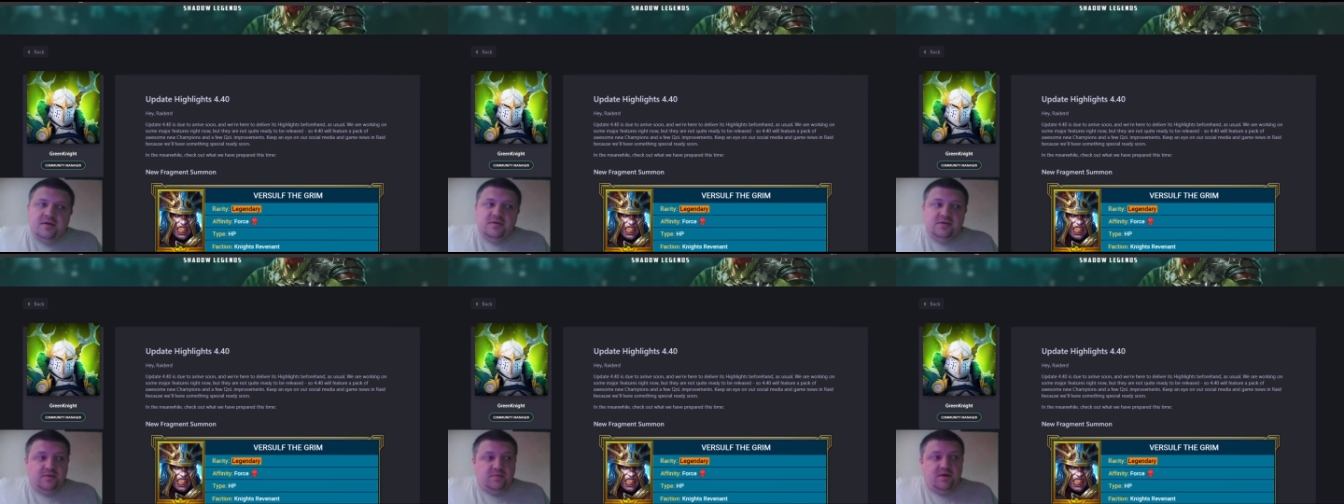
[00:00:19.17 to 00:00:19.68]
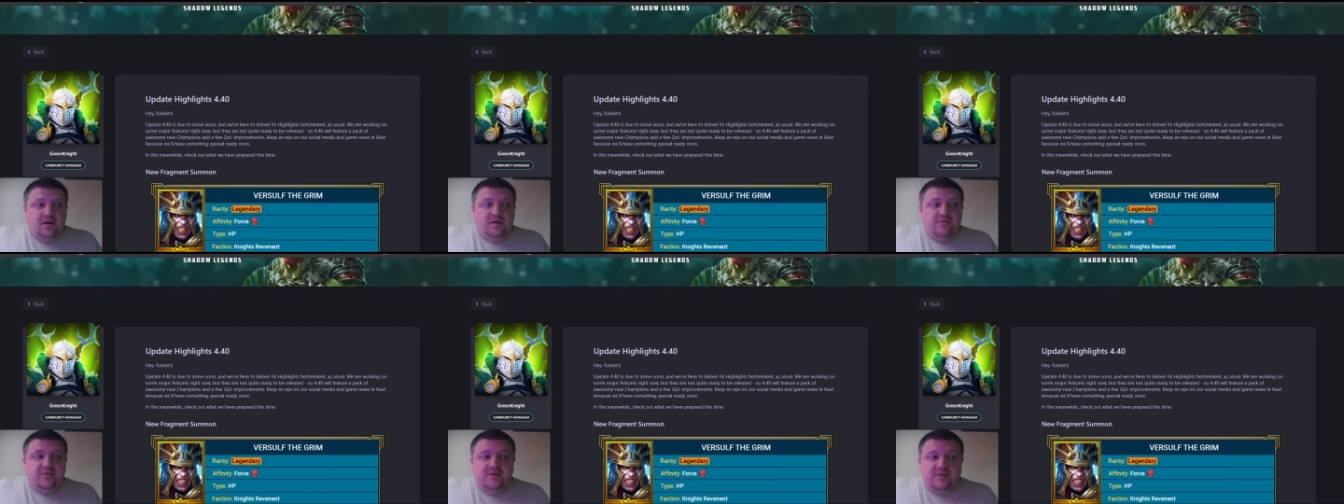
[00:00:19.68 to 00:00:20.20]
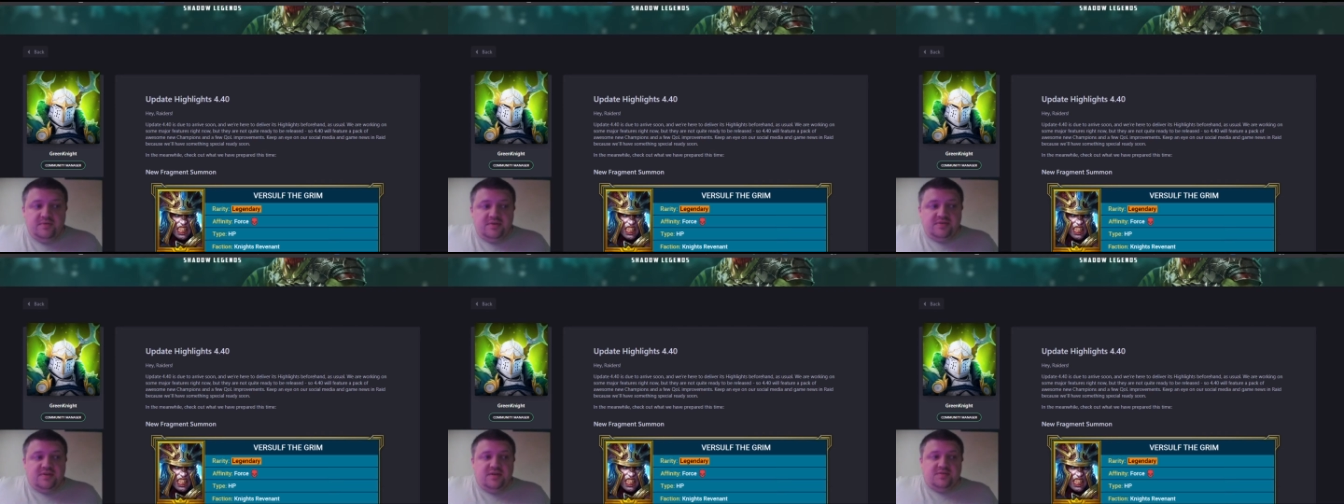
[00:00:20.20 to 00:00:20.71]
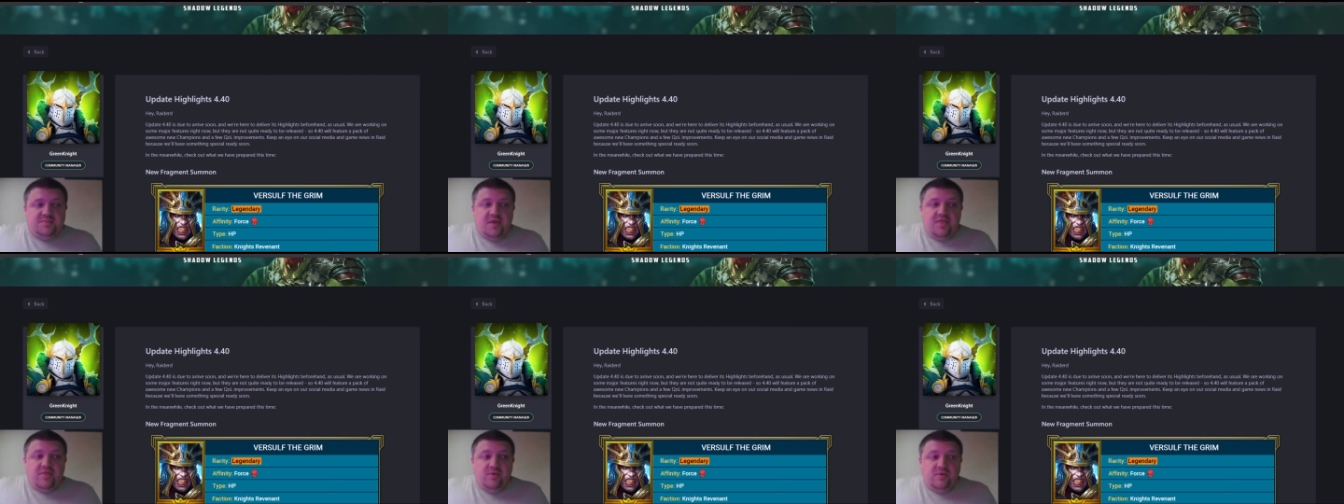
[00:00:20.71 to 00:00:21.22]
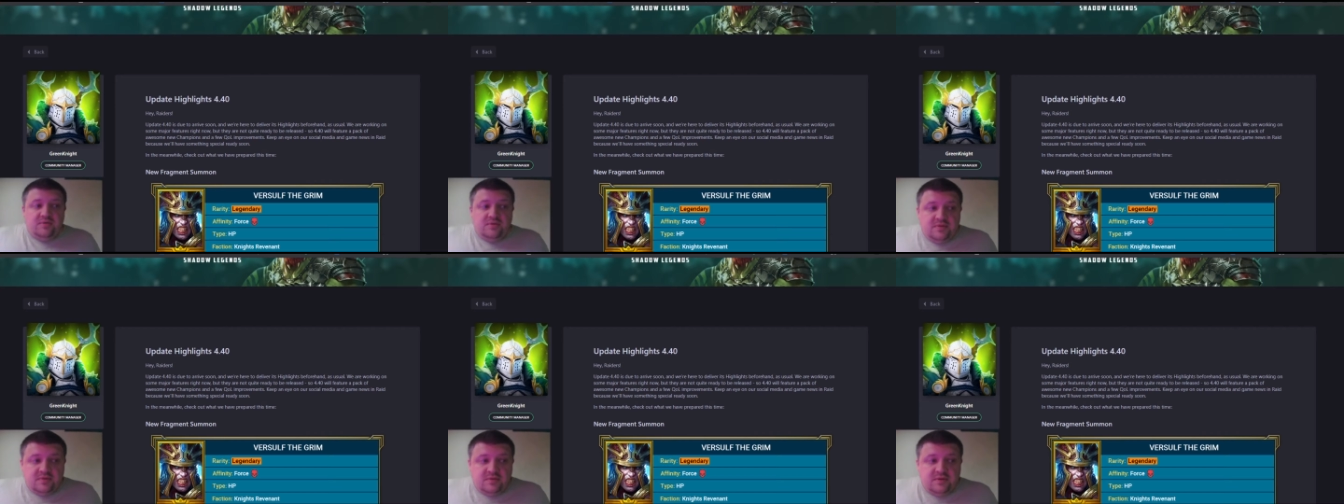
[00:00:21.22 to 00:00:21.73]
So we'll go through it, we'll discuss my thoughts,